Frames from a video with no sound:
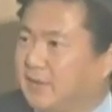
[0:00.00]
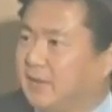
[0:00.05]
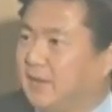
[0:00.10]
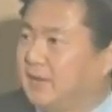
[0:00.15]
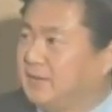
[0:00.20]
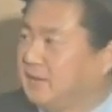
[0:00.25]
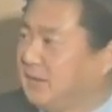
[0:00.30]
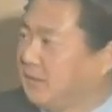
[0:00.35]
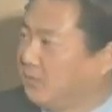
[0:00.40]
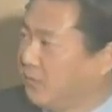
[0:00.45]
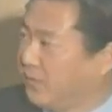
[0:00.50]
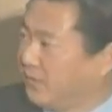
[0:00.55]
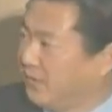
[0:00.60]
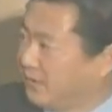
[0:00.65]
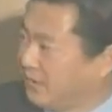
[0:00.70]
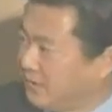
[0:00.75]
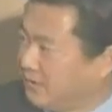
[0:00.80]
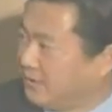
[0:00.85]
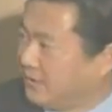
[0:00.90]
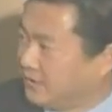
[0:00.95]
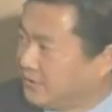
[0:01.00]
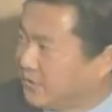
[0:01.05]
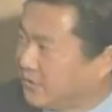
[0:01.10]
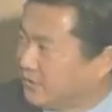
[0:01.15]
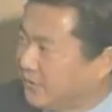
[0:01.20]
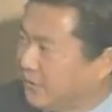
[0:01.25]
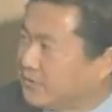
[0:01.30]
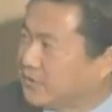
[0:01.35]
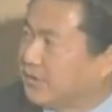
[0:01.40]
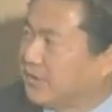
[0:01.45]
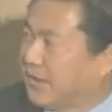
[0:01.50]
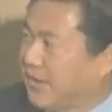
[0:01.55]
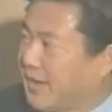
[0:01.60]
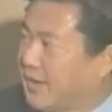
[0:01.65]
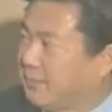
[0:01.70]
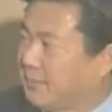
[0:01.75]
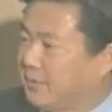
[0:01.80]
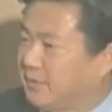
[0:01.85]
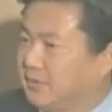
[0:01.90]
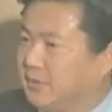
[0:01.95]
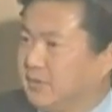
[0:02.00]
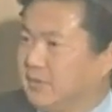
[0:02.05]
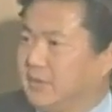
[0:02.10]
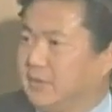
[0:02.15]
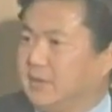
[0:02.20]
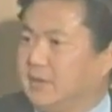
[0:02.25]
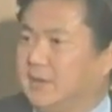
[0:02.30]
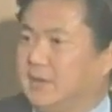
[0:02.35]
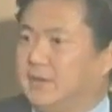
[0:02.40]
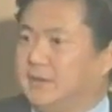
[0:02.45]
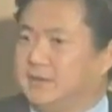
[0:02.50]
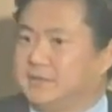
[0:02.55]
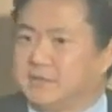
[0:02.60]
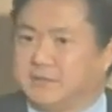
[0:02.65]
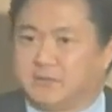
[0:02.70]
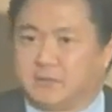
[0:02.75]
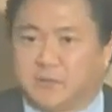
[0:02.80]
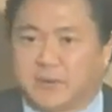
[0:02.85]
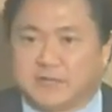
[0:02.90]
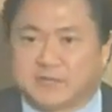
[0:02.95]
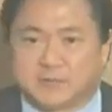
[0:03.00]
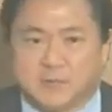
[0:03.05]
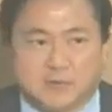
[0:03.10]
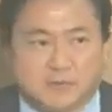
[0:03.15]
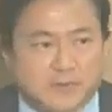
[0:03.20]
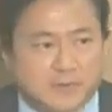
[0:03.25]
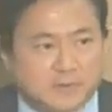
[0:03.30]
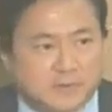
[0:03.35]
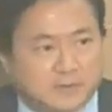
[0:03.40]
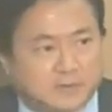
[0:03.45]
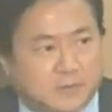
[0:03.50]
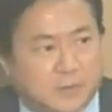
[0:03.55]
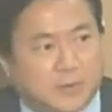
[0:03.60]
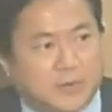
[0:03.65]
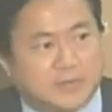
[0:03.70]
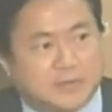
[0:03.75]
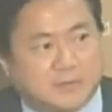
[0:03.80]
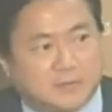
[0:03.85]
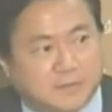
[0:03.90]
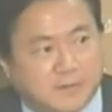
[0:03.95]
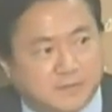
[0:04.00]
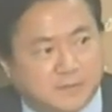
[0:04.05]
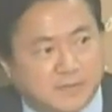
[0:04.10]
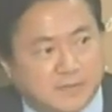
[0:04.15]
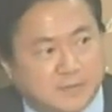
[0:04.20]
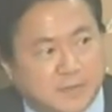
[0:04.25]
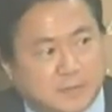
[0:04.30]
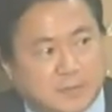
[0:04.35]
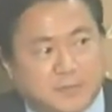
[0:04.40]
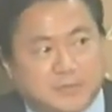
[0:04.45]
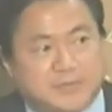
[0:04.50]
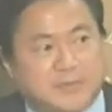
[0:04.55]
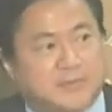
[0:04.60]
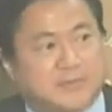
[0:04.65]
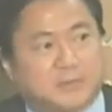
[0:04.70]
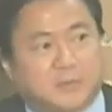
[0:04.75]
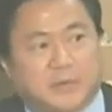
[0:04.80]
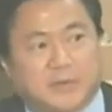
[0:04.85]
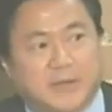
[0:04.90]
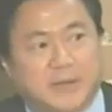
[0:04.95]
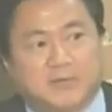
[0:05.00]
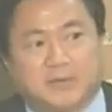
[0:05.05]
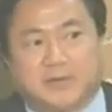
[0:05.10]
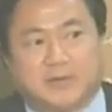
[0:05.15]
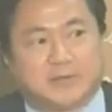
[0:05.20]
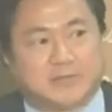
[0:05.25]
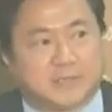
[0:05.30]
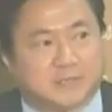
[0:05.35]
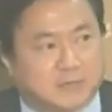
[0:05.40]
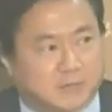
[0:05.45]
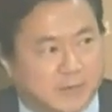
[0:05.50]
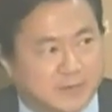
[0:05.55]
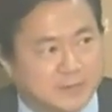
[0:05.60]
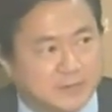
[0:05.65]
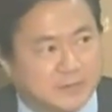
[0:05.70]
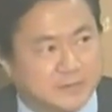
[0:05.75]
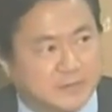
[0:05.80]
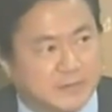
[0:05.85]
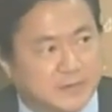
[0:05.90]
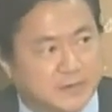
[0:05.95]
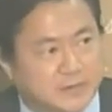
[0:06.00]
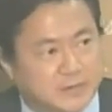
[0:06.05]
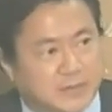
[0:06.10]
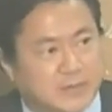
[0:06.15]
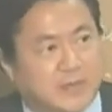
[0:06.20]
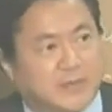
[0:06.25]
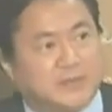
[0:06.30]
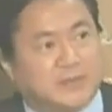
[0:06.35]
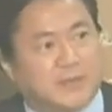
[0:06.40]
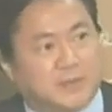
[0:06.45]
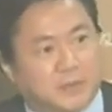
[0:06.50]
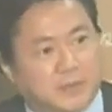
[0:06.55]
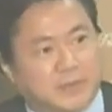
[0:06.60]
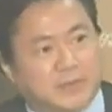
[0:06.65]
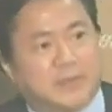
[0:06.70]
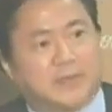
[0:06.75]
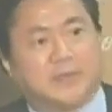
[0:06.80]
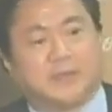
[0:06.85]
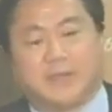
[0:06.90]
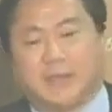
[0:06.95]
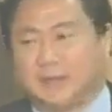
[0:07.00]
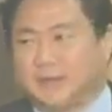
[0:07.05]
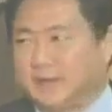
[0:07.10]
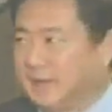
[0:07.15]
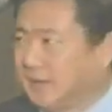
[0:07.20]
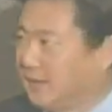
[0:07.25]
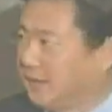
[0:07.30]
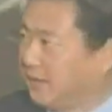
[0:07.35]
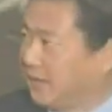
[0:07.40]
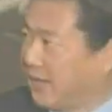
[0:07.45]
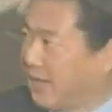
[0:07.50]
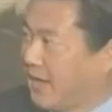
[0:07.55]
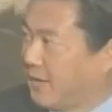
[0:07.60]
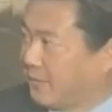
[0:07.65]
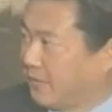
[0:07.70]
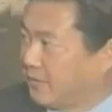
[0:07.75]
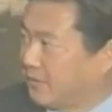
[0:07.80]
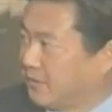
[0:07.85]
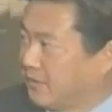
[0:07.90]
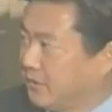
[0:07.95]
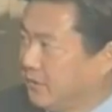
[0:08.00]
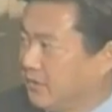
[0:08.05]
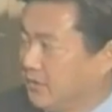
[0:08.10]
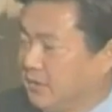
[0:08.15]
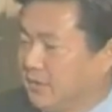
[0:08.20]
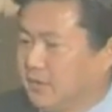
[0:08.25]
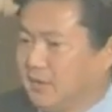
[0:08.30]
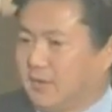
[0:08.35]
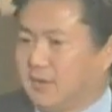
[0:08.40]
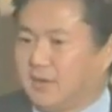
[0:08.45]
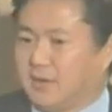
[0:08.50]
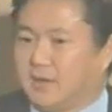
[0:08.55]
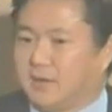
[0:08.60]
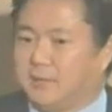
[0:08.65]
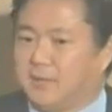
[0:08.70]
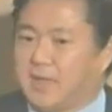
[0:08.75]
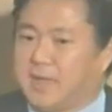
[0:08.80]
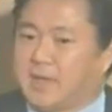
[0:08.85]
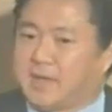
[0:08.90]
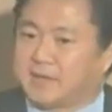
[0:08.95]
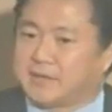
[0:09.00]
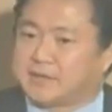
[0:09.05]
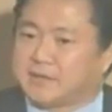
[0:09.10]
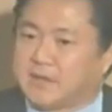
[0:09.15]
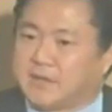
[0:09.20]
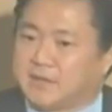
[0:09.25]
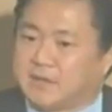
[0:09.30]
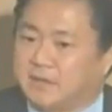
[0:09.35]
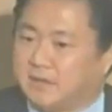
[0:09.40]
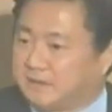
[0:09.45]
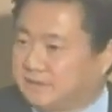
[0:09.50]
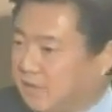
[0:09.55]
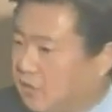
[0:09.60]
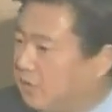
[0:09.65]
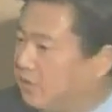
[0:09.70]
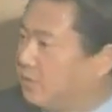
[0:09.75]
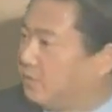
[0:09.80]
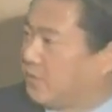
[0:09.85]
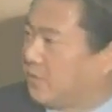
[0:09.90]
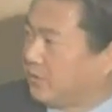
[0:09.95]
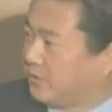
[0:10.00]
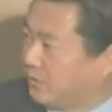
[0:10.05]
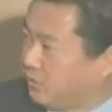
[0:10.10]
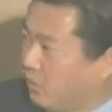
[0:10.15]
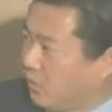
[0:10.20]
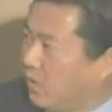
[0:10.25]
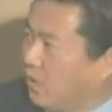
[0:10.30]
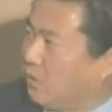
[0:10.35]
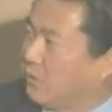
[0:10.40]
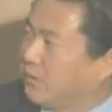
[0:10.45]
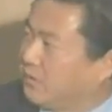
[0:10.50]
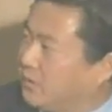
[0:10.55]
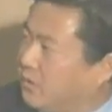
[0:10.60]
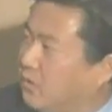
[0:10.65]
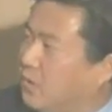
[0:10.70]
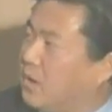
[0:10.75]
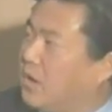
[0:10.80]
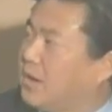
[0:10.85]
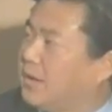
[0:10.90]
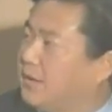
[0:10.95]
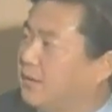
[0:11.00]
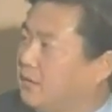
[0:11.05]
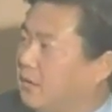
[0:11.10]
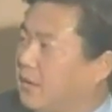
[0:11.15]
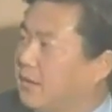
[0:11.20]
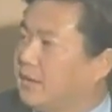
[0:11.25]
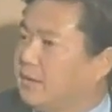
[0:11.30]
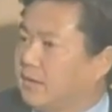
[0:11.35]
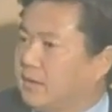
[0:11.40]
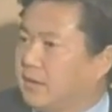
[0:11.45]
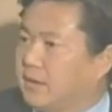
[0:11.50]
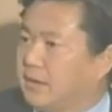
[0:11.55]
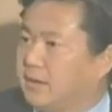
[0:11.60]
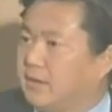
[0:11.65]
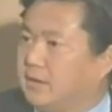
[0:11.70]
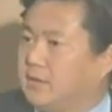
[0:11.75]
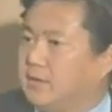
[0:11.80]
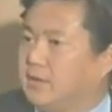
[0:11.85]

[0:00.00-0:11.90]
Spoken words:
And yet within a generation it happened. The civil rights movement in the 40s and 50s, people would say, we're never going to get civil rights in this country. And yet within a decade it happened. The fall of the Berlin Wall. We can go on and on and on.